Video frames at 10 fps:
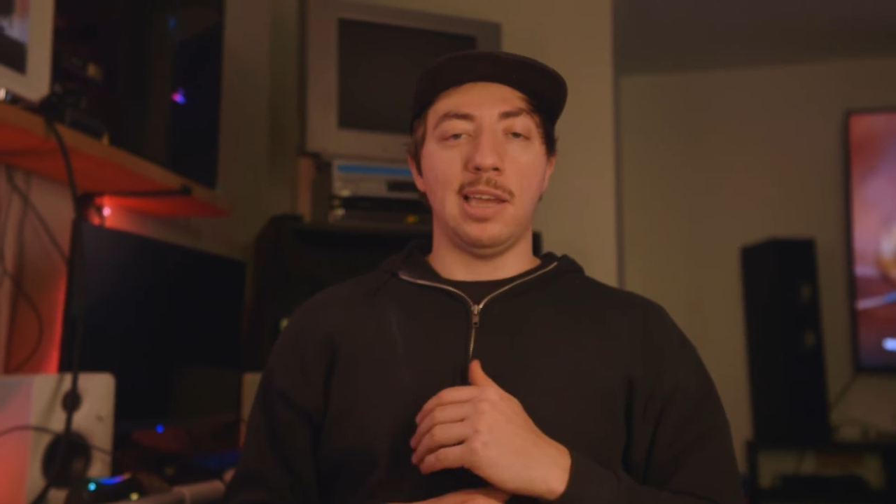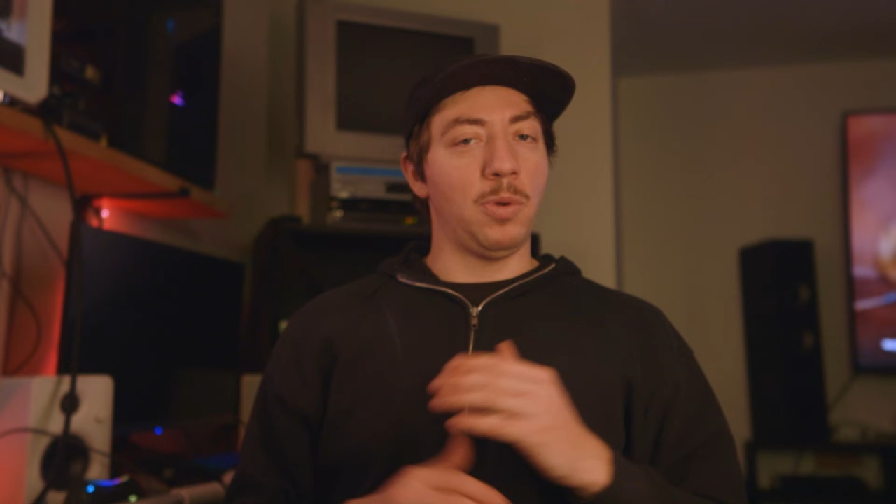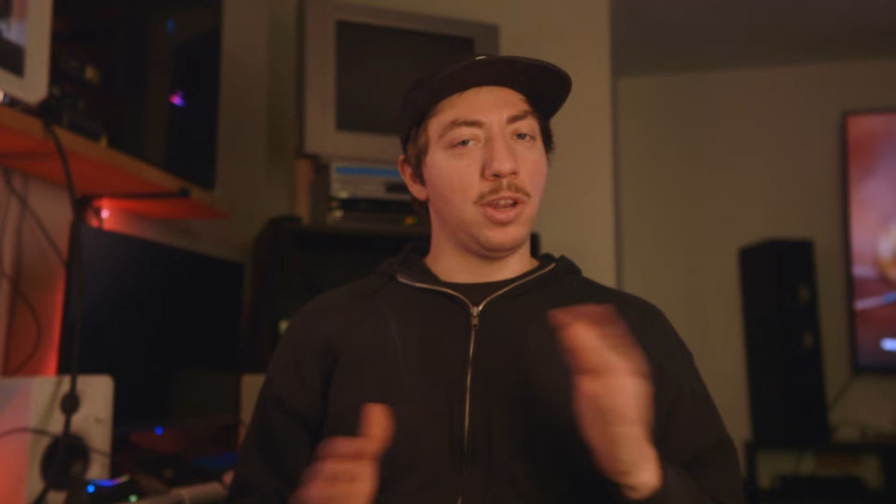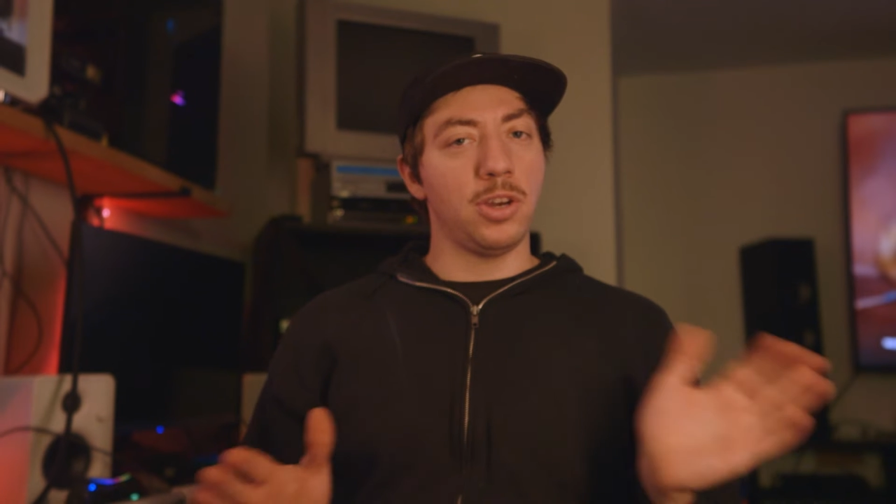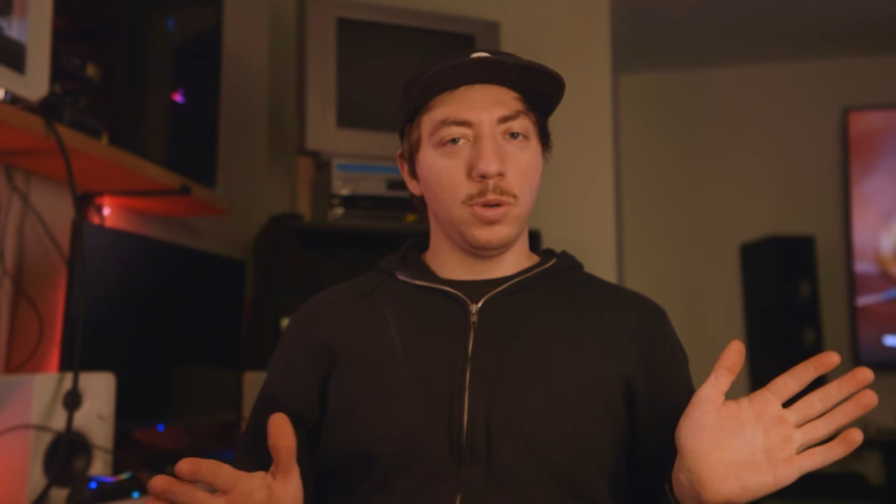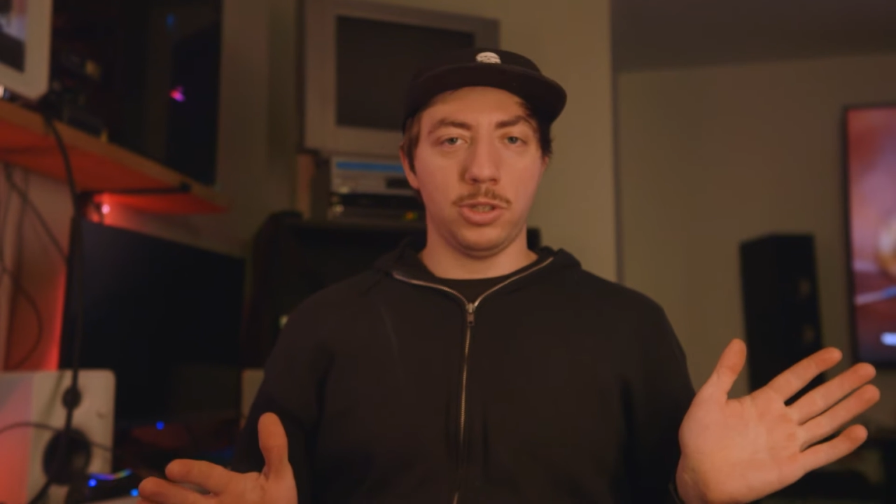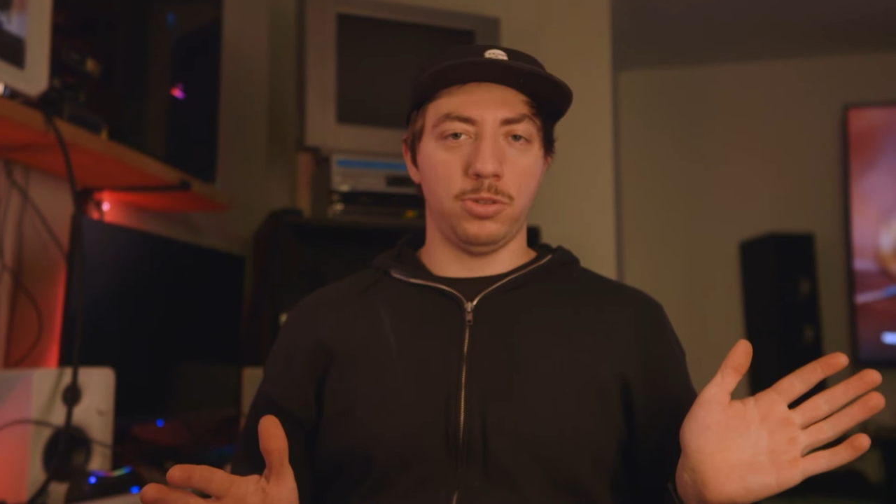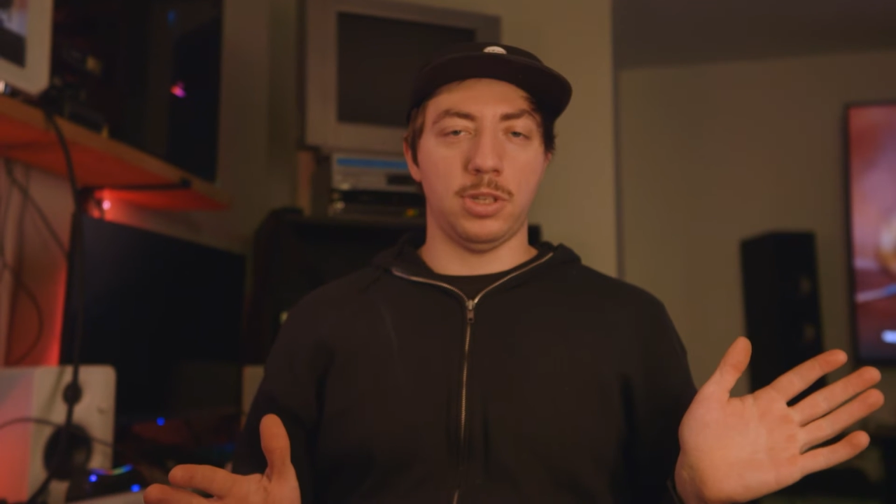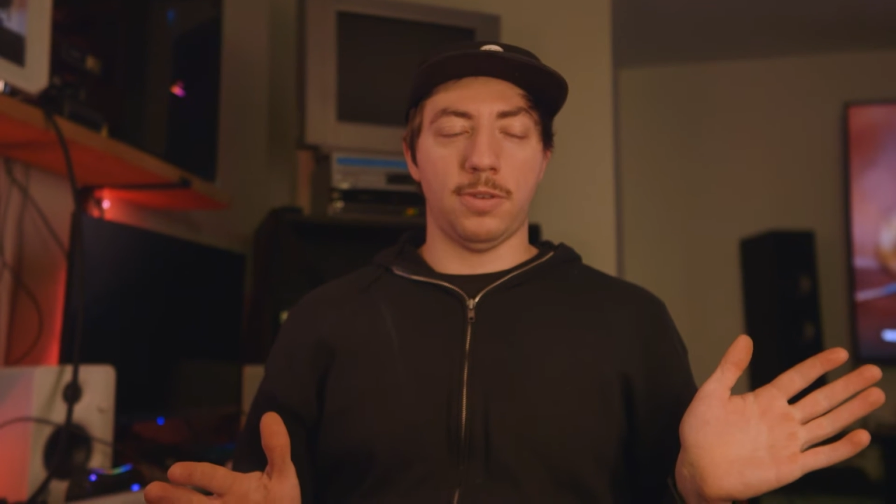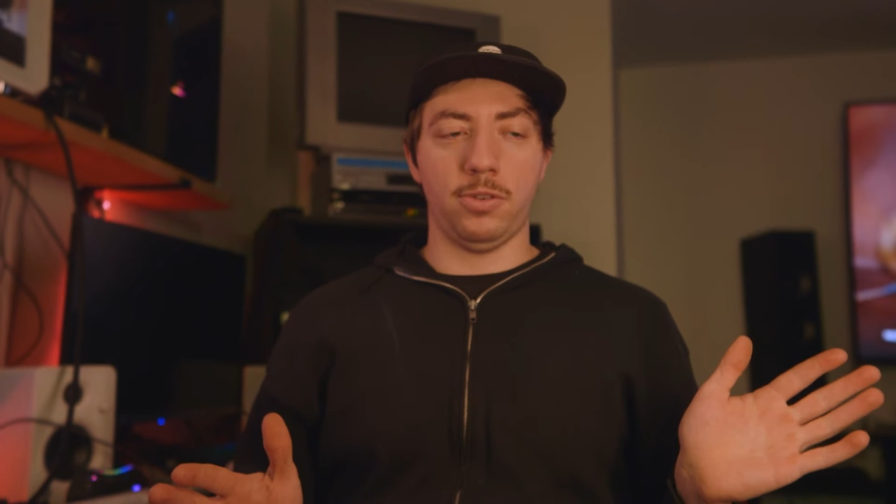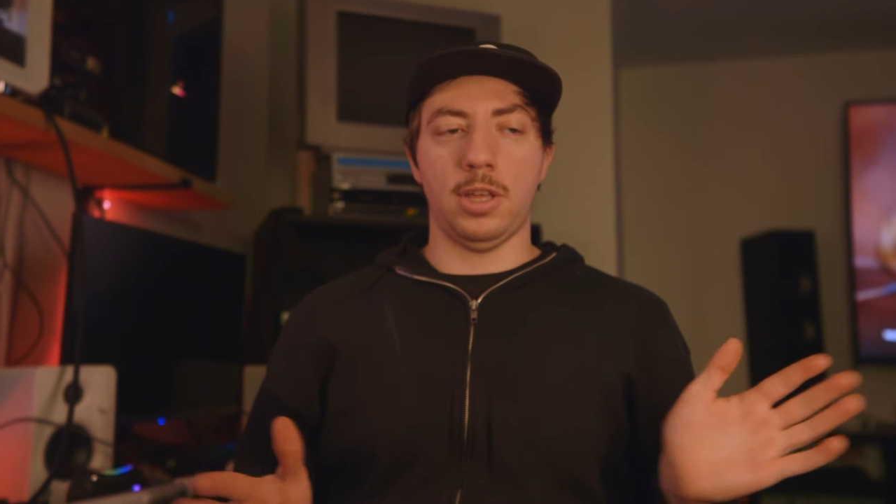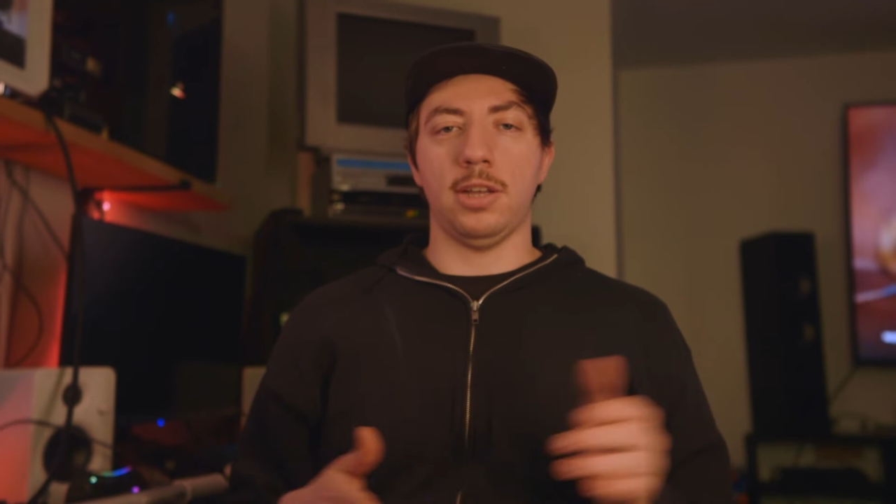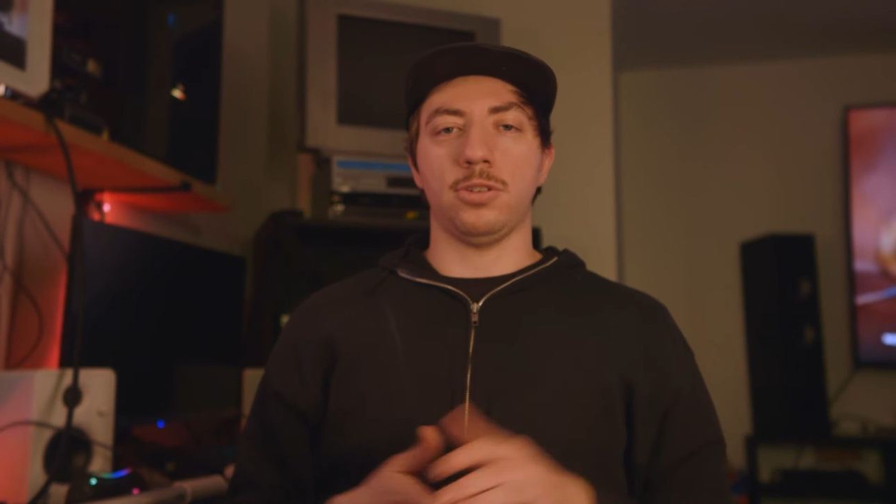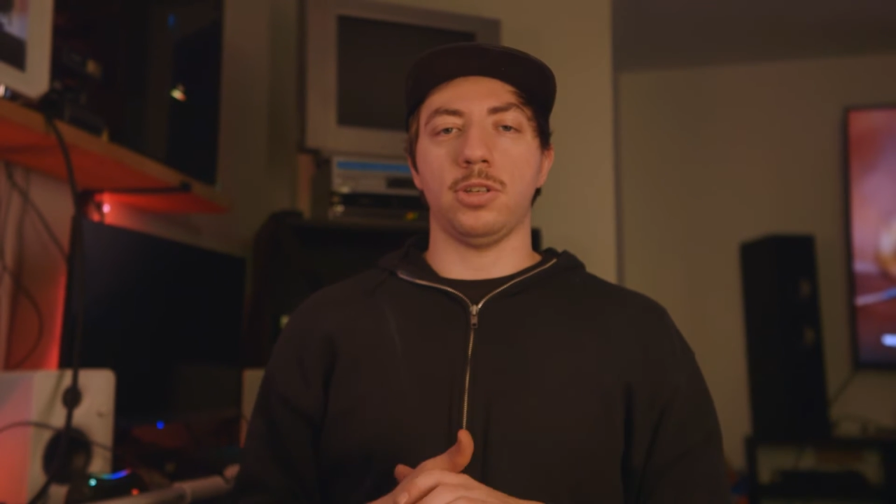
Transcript: We had no issues after that.